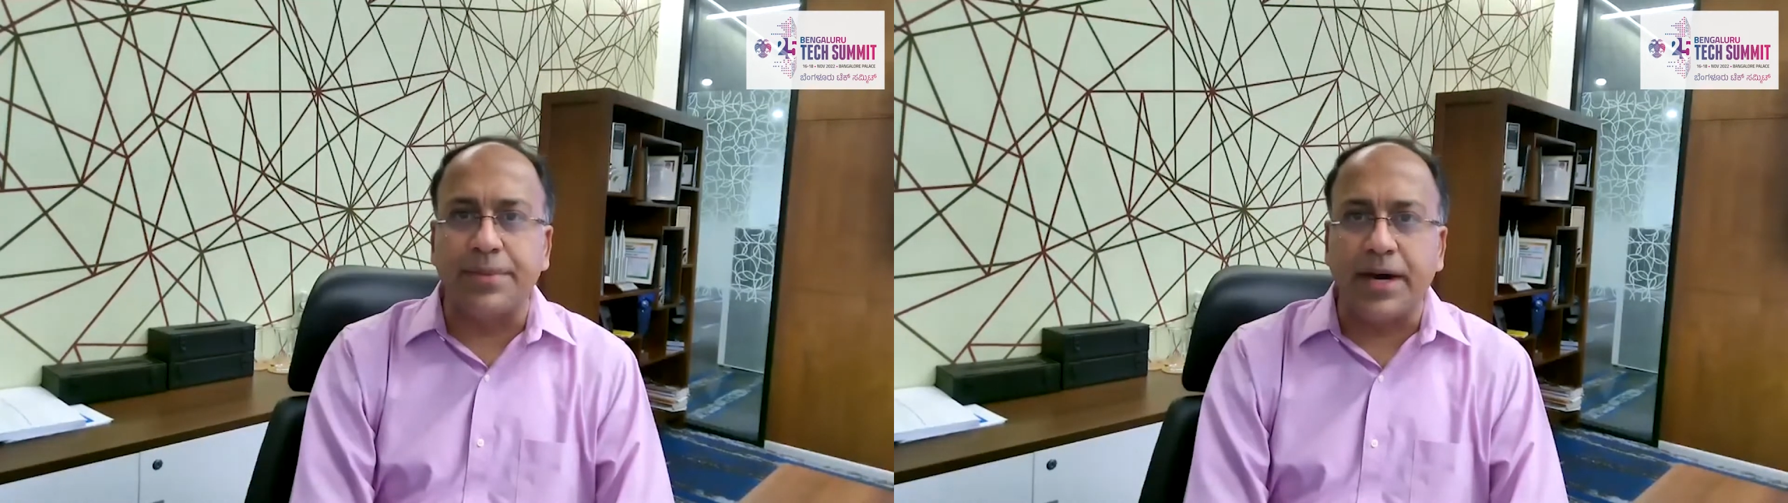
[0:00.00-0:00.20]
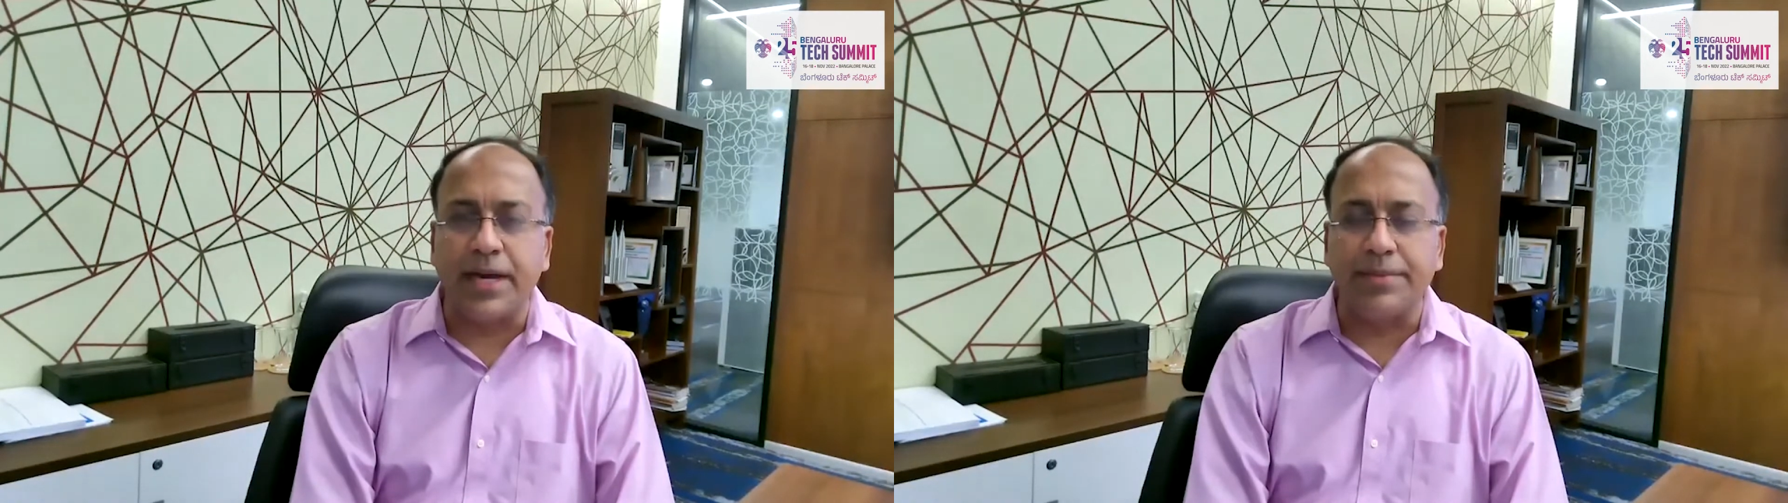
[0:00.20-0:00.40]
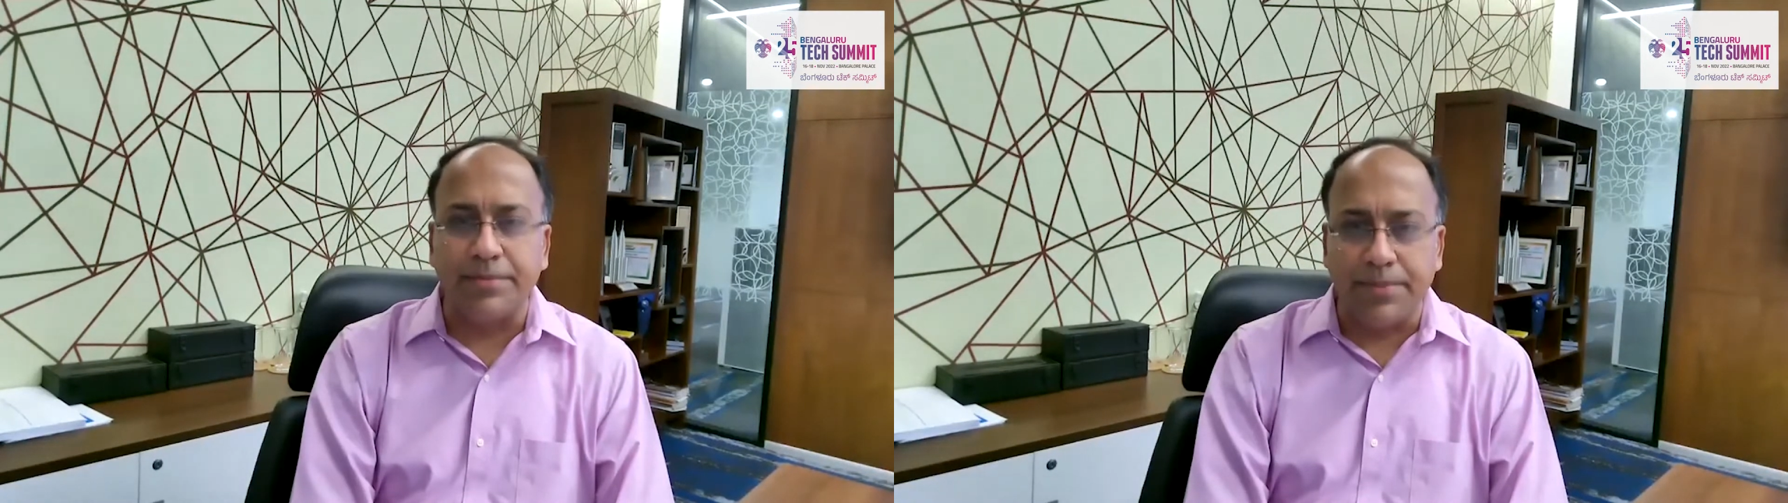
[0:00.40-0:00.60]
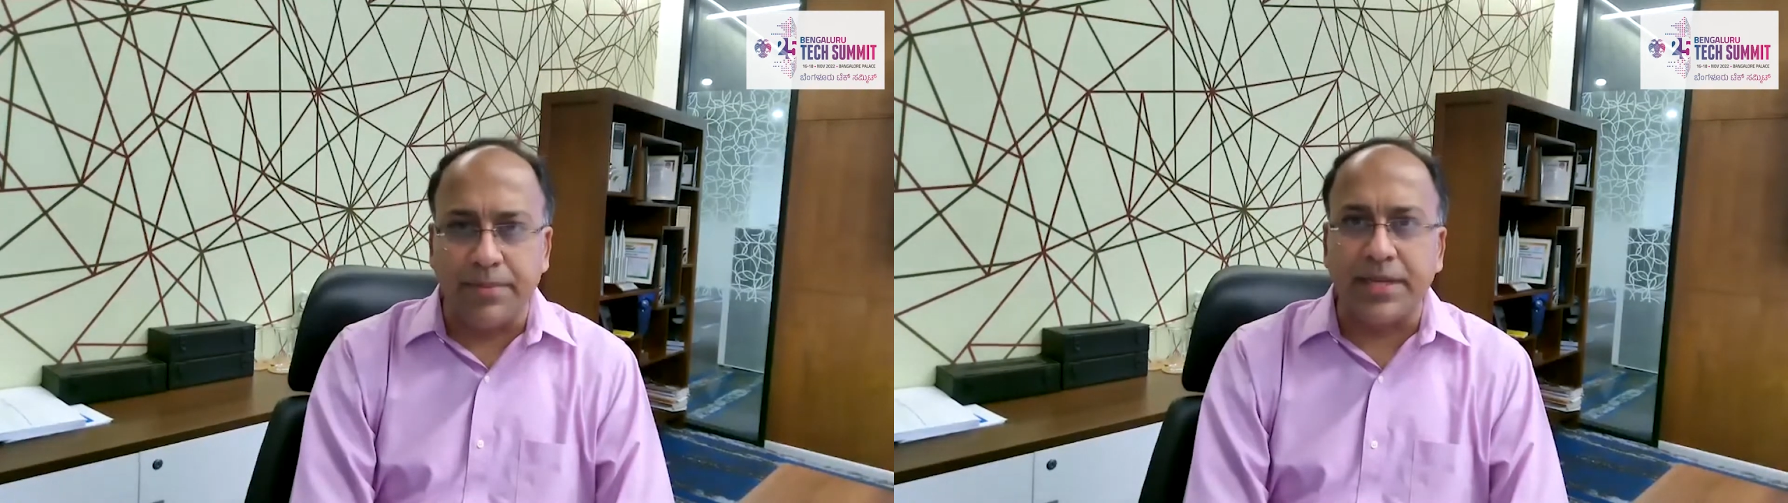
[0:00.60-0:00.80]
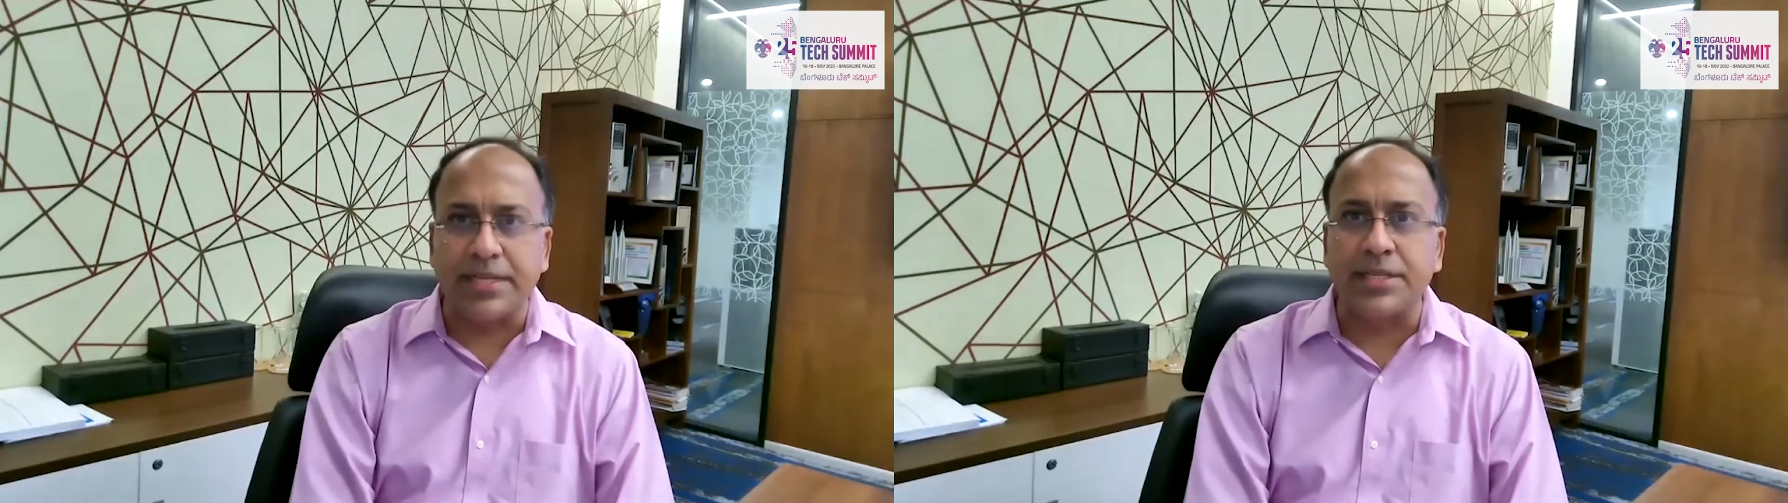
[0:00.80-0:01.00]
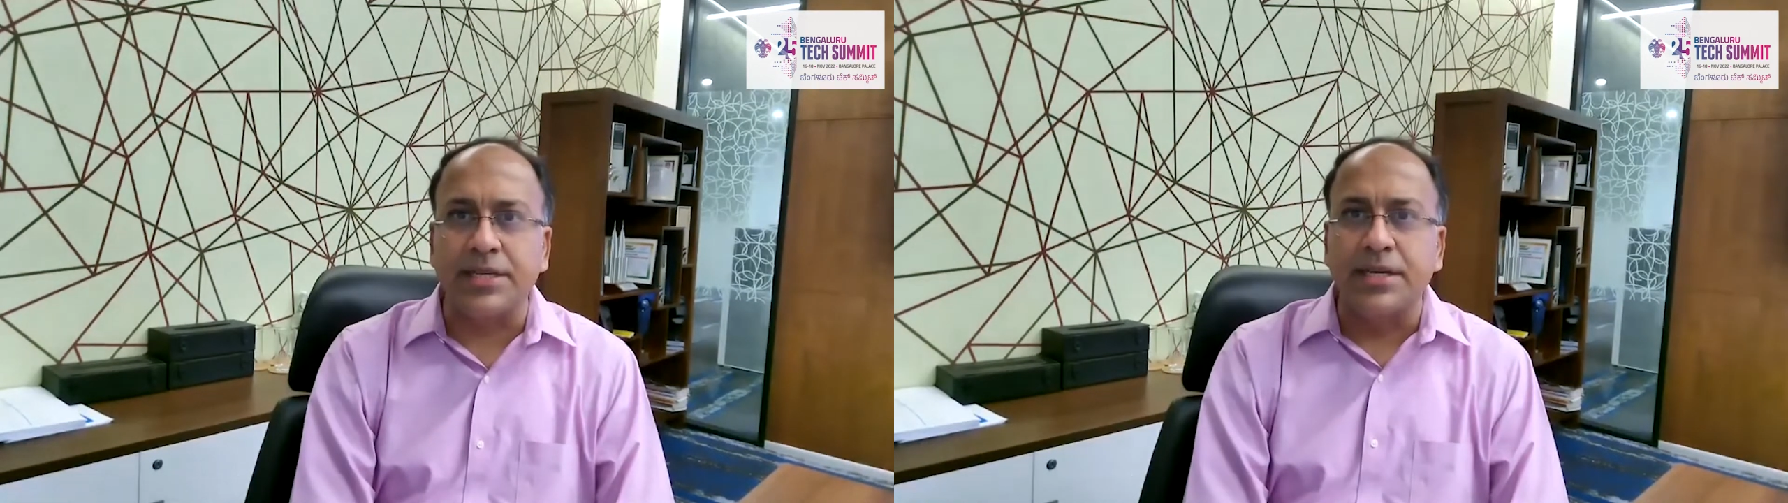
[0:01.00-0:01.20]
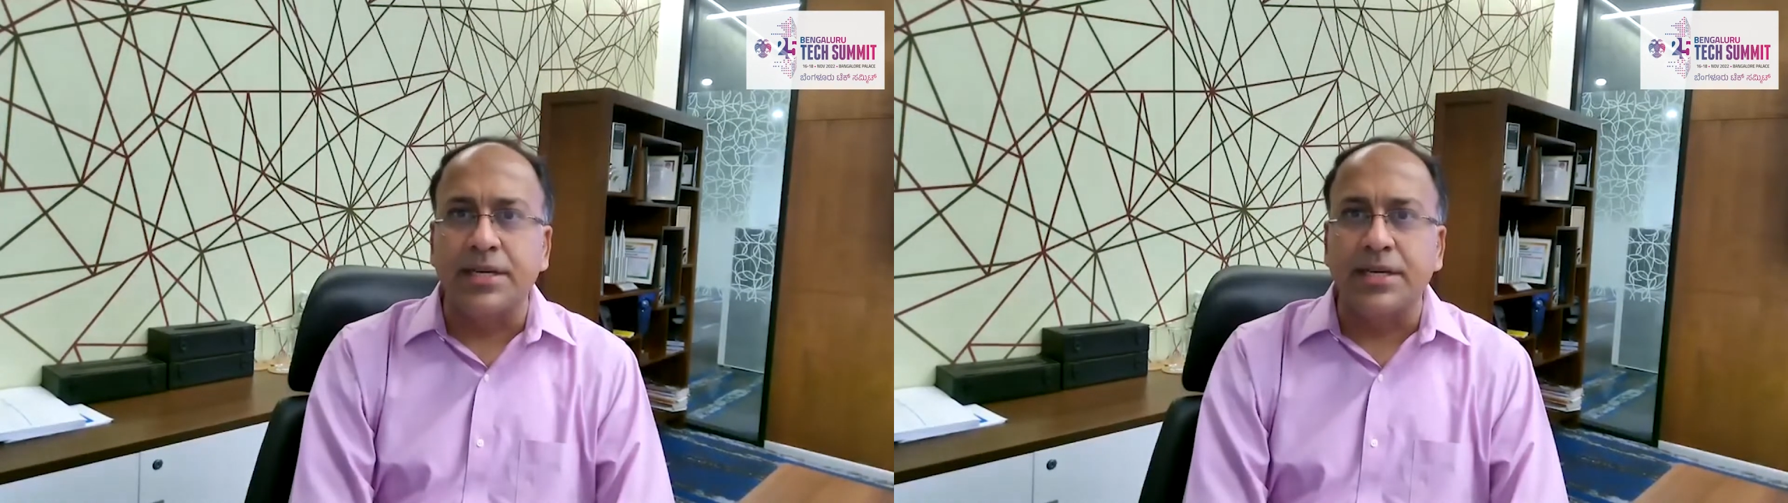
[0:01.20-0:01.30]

imbibe, and implement